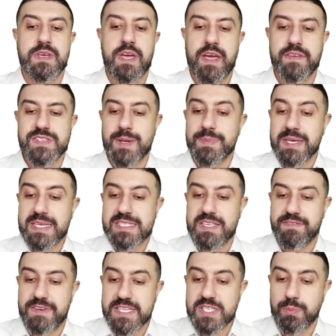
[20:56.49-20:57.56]
If something is
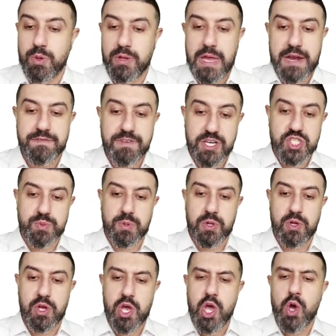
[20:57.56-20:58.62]
divisible and
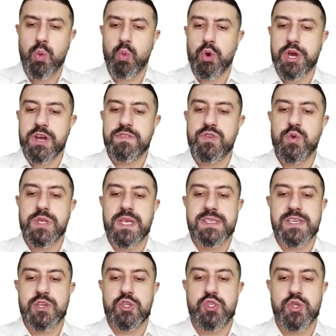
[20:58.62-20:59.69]
fungible, we're going to view it as a
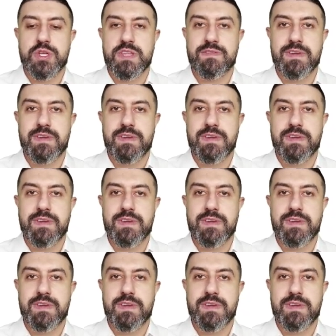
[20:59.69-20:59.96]
good unit of